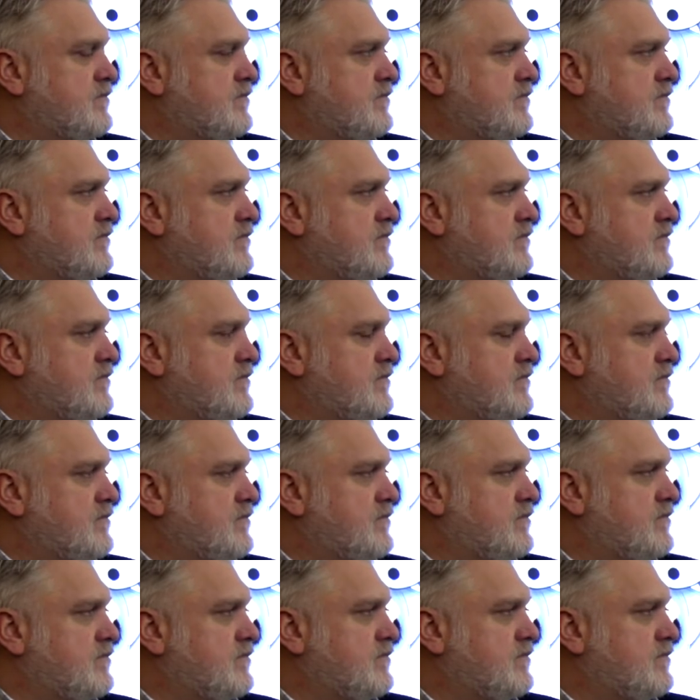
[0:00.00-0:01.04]

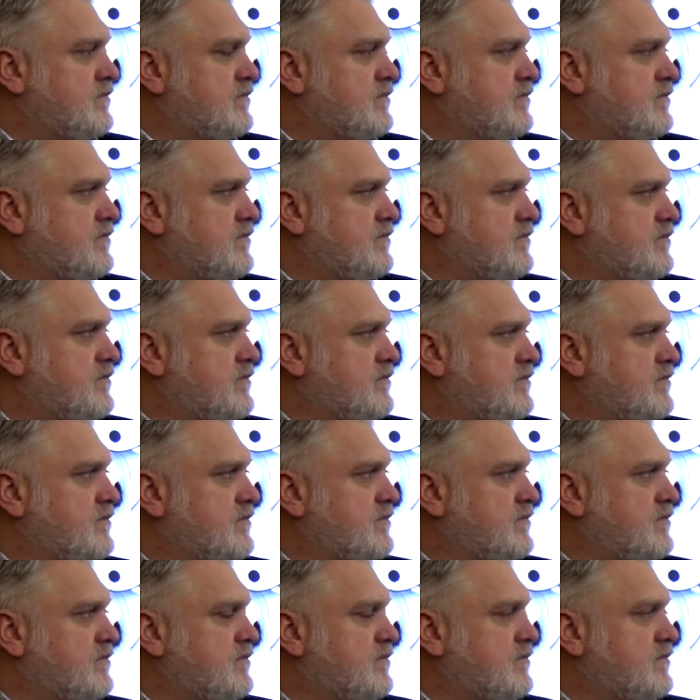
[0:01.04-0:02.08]

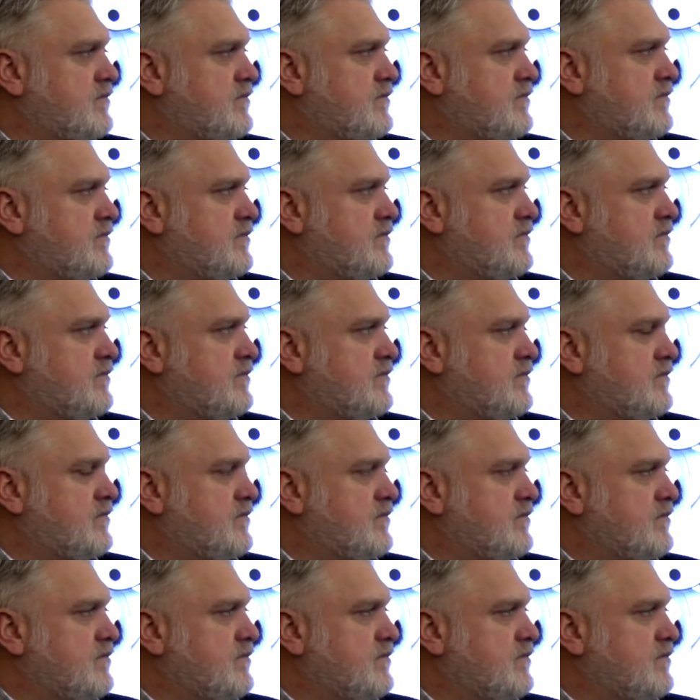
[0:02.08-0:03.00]
[no speech]